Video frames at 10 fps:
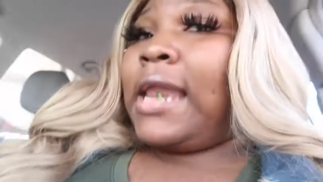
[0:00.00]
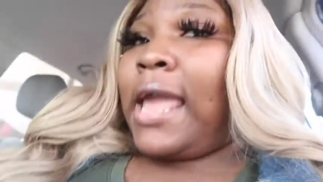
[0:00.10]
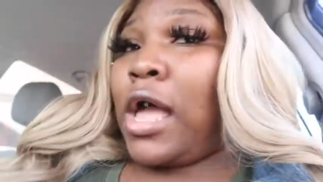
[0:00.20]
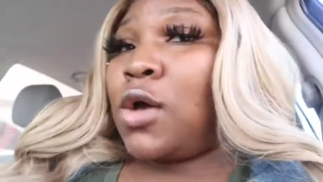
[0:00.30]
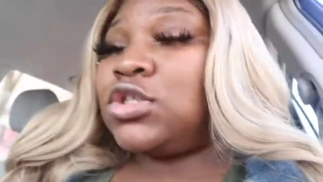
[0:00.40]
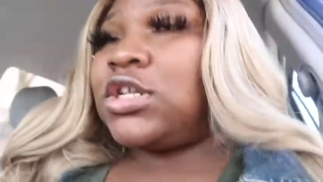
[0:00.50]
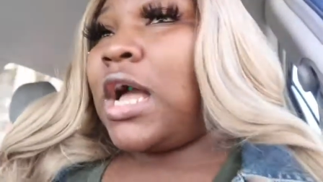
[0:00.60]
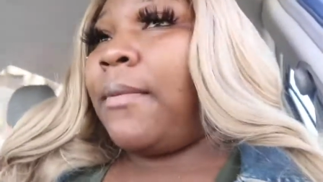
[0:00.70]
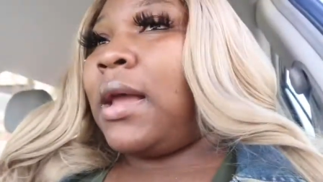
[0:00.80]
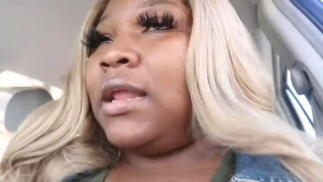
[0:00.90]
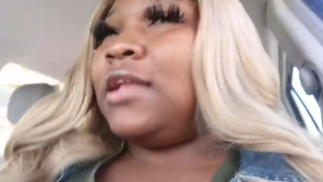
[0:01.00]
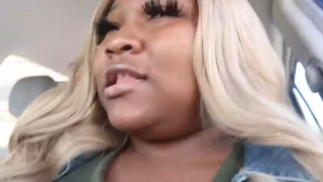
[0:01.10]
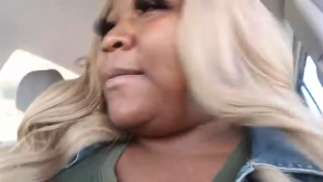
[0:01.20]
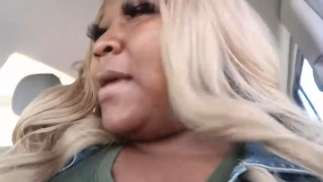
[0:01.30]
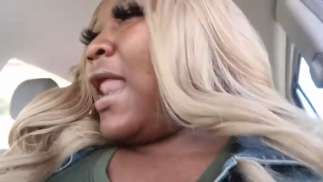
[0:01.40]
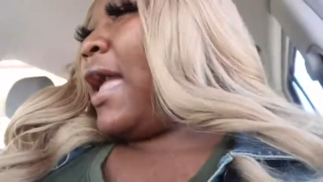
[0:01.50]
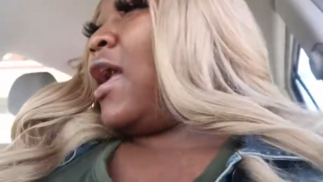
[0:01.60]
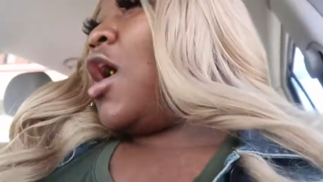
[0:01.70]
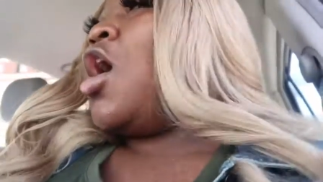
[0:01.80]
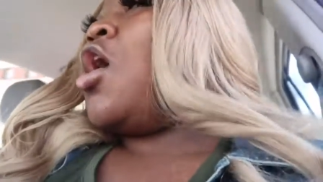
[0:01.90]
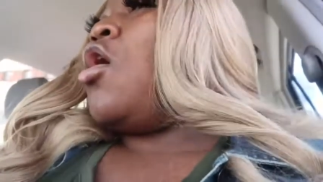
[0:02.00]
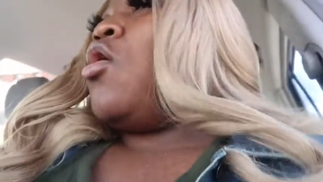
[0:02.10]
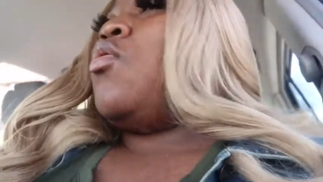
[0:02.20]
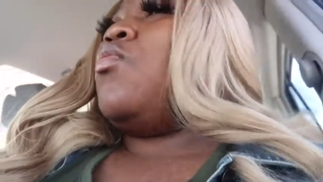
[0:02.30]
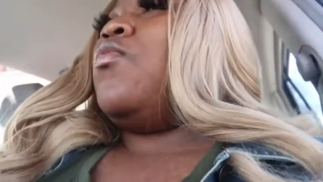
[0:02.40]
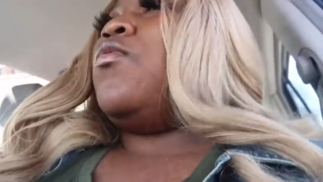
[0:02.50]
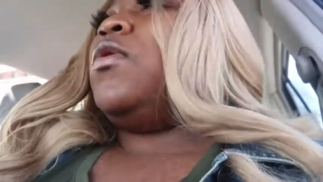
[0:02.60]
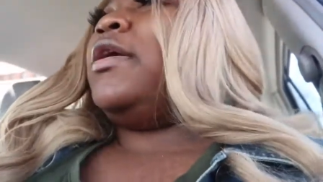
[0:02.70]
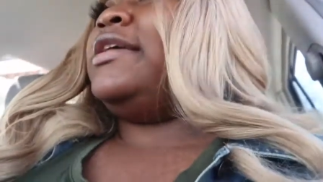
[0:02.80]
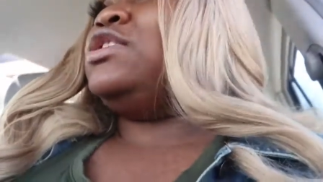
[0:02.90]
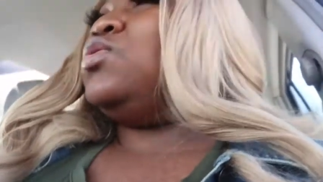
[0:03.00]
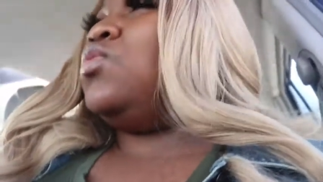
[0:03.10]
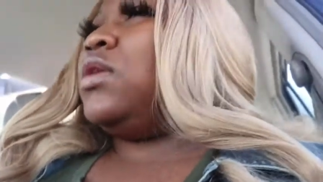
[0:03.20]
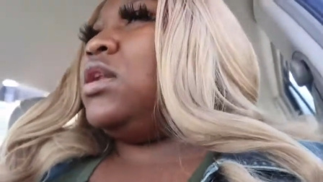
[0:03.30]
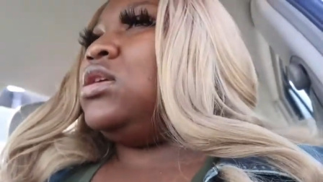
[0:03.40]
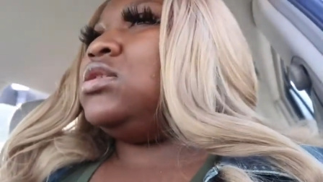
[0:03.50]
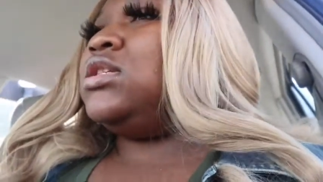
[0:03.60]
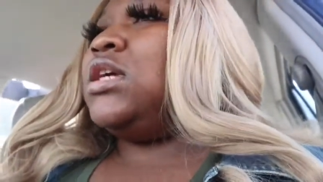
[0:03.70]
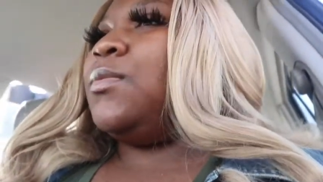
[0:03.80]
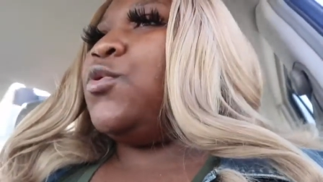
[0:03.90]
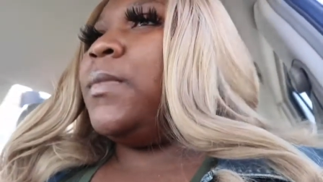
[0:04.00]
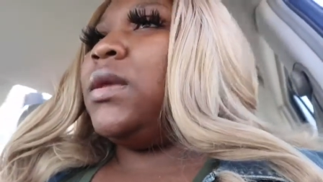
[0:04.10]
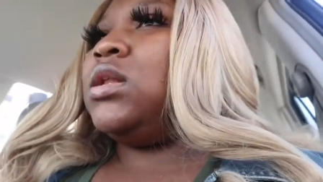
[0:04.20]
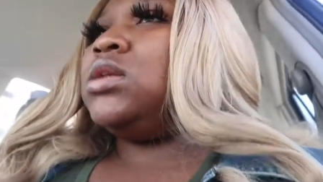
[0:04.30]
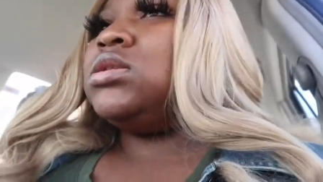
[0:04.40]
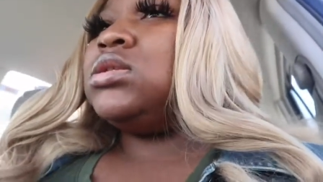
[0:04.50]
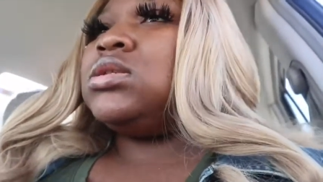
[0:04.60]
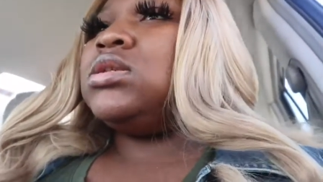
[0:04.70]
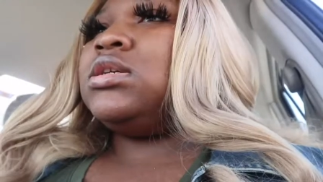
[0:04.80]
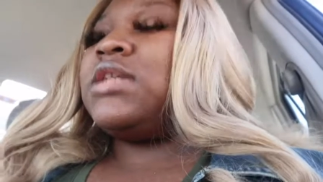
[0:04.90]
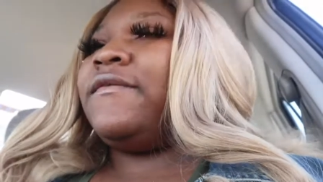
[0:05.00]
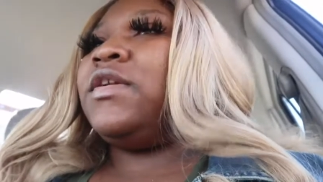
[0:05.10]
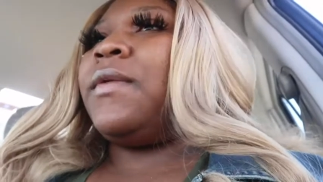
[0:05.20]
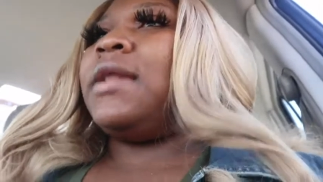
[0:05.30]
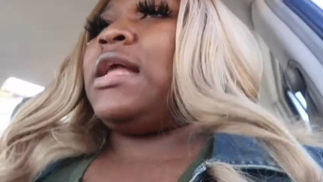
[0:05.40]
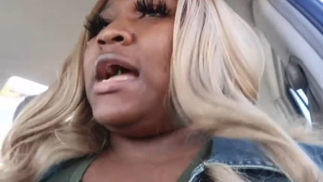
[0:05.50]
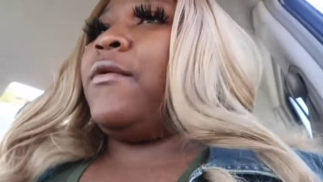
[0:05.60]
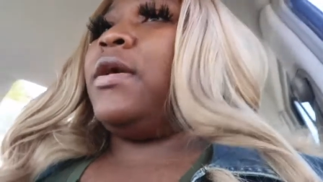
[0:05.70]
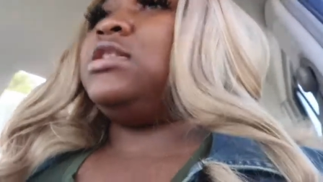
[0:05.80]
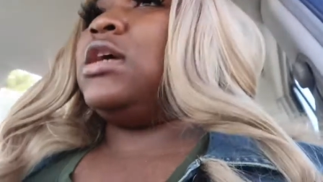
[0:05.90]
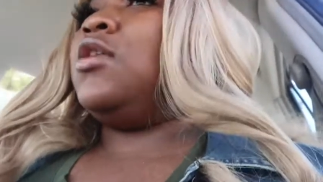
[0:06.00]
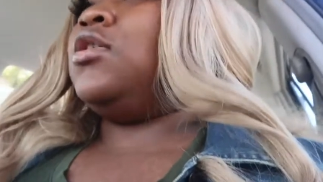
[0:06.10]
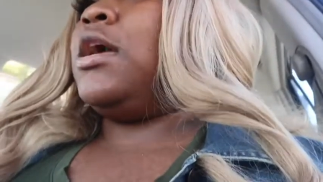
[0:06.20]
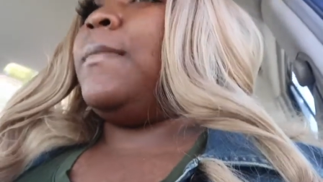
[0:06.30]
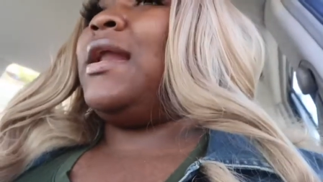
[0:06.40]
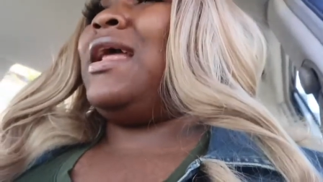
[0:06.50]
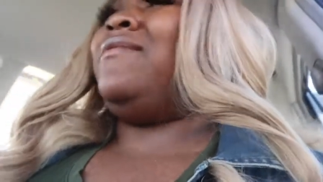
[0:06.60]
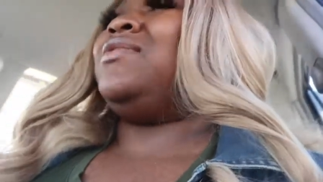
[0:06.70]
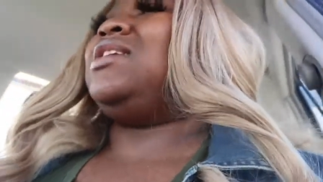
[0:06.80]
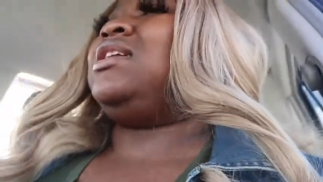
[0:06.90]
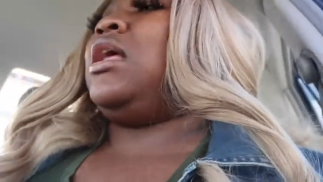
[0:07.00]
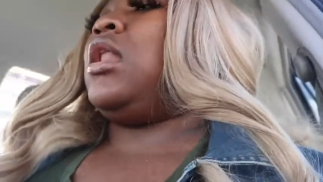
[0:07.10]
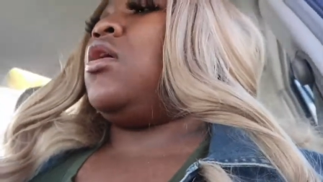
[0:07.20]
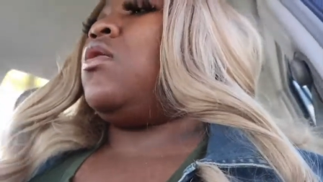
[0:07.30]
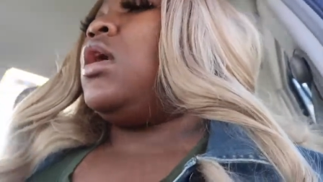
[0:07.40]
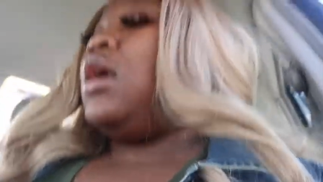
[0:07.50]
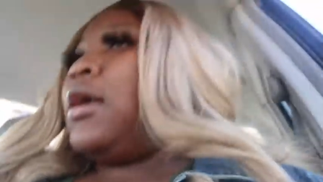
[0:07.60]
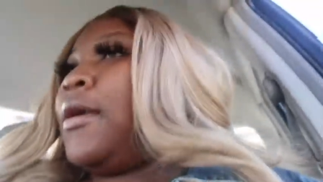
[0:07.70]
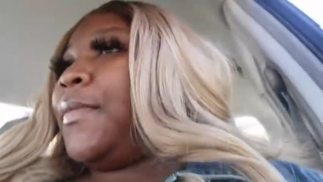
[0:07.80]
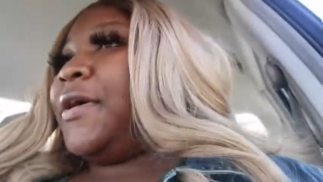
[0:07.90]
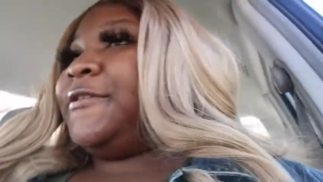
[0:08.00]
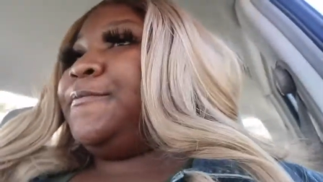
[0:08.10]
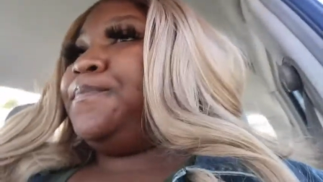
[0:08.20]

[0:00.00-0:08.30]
now, so I'll probably get that by like 1:20. 10 more minutes. Cause I'm finna ride the highway. So I don't know, it might not even take that long. But